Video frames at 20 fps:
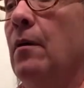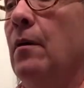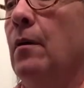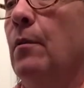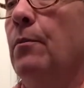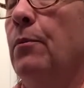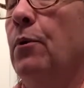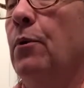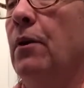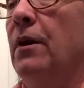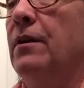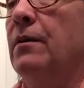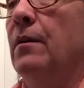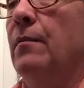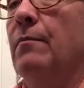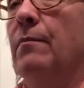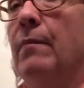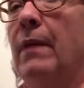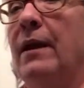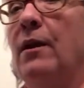put
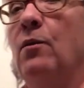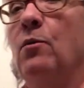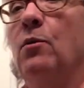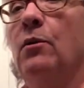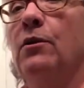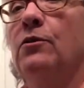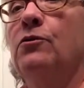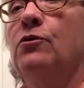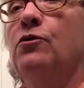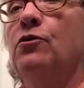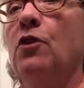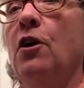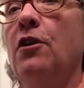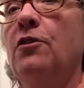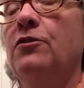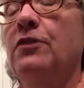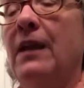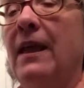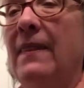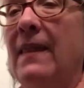my
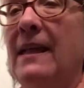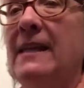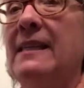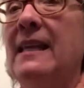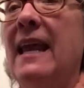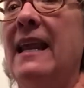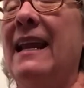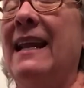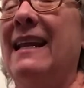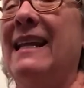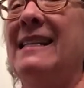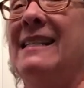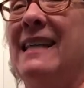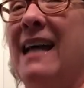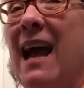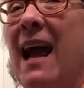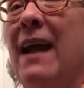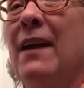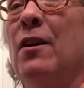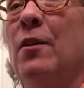cornstarch, and they said an
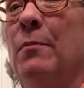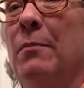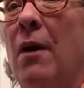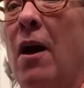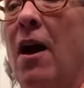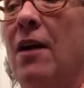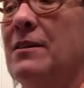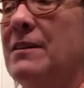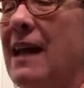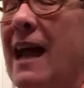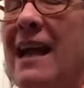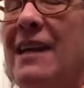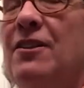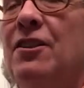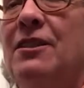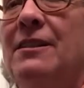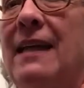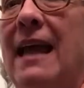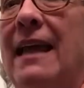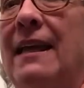entire box. I
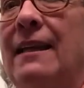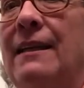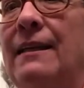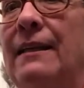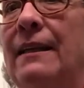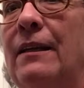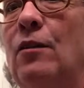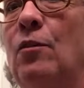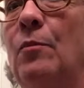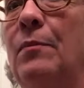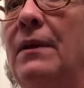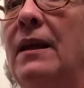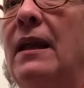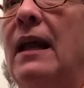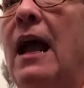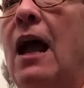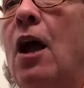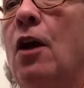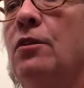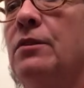just added a little bit,
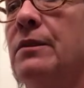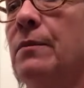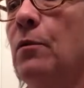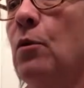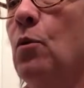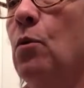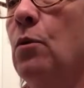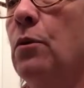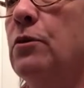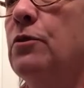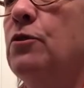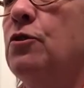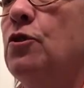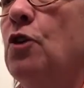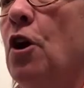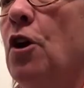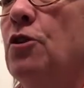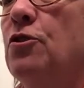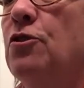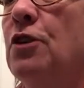some
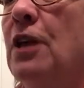cornstarch,